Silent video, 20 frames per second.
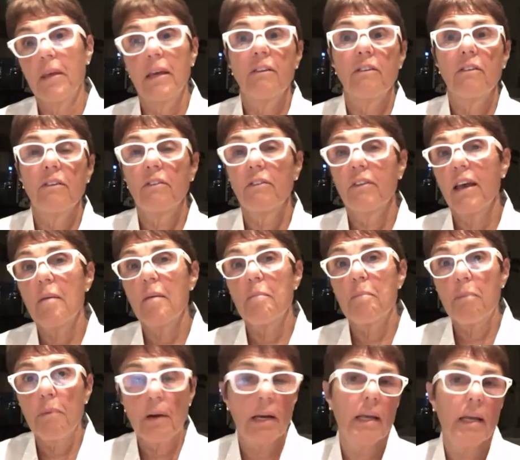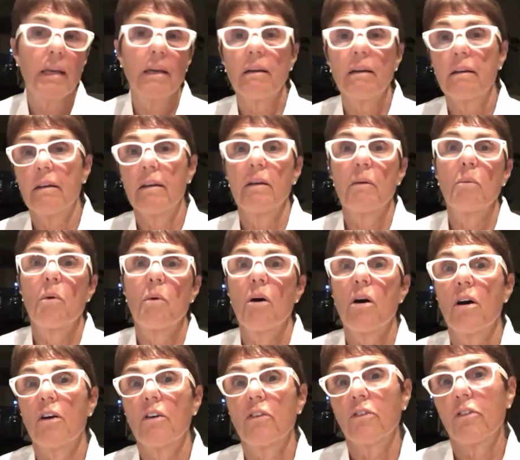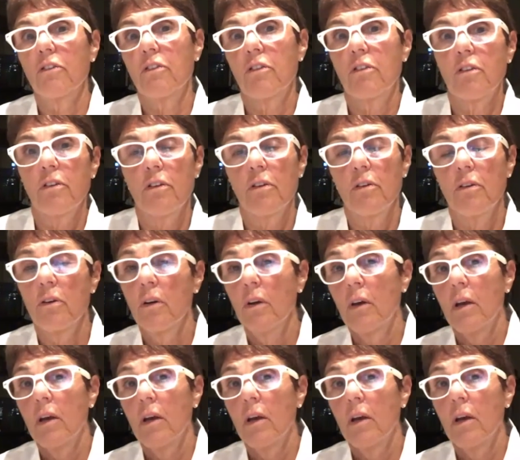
and just how brilliant he was to